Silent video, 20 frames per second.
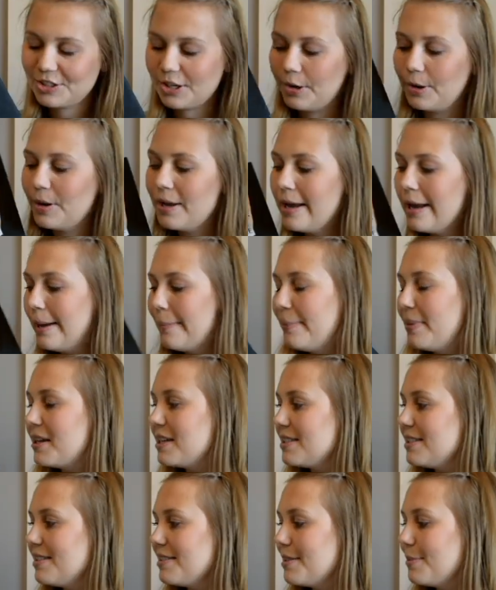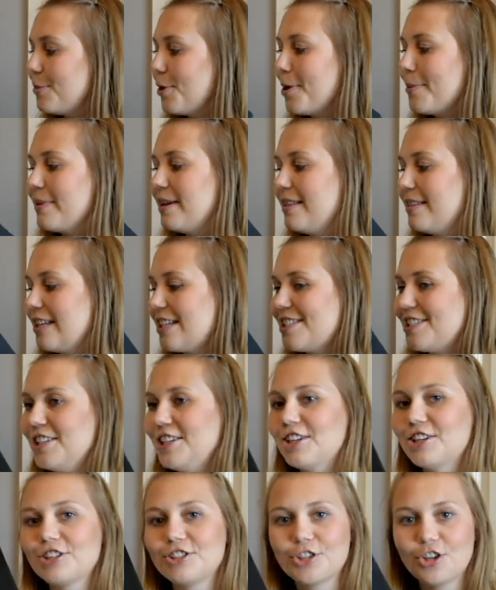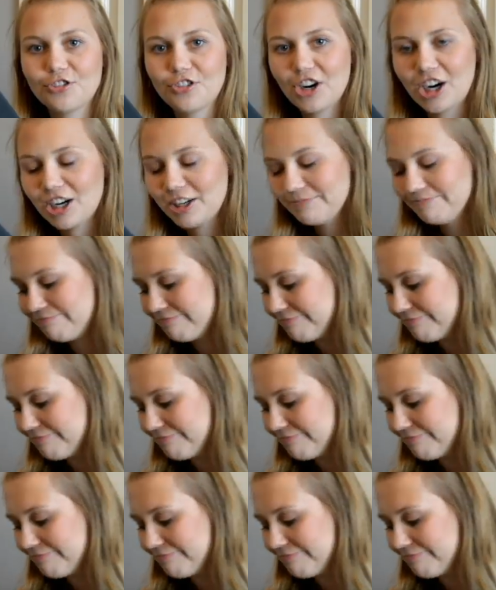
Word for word: So biggest disappointment this year so far.